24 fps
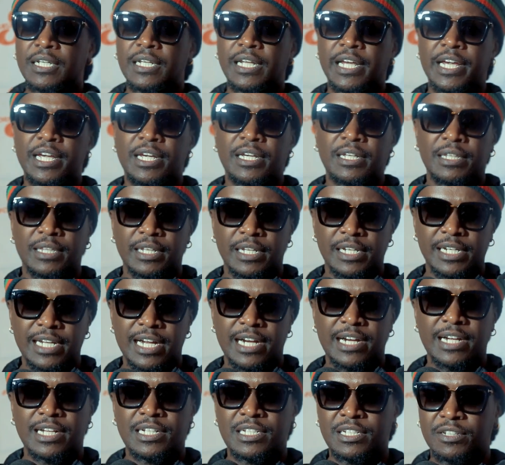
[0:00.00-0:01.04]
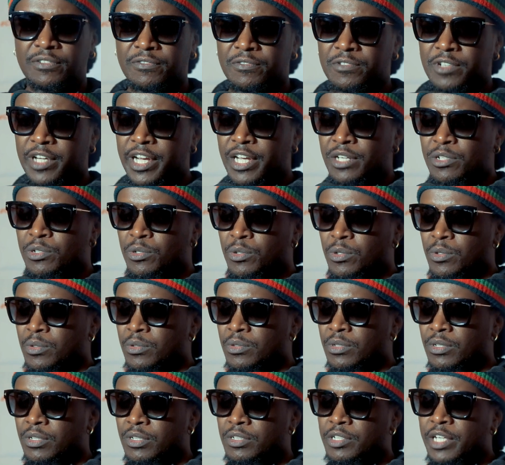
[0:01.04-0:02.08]
like, the narrative. Try
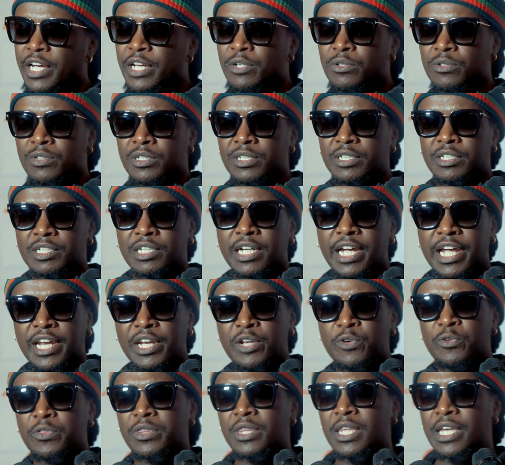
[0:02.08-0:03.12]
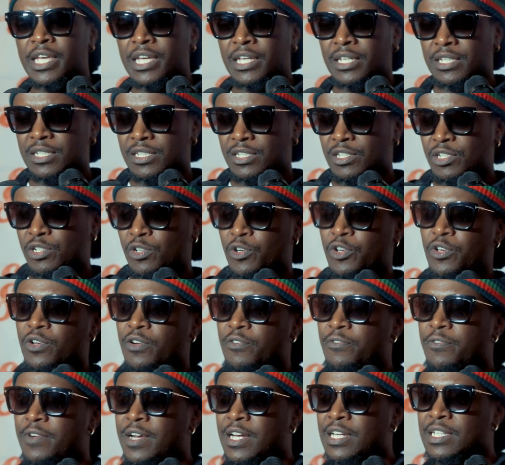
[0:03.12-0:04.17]
new things. Show
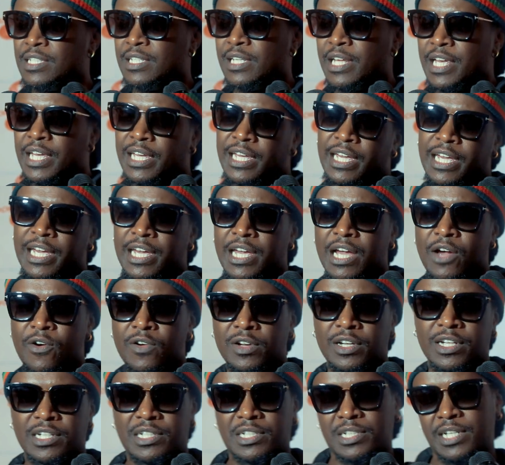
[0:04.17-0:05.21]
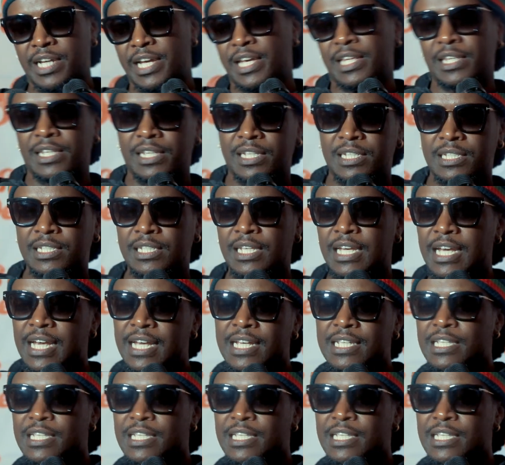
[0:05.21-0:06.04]
your fans, like, hey, I want to try this.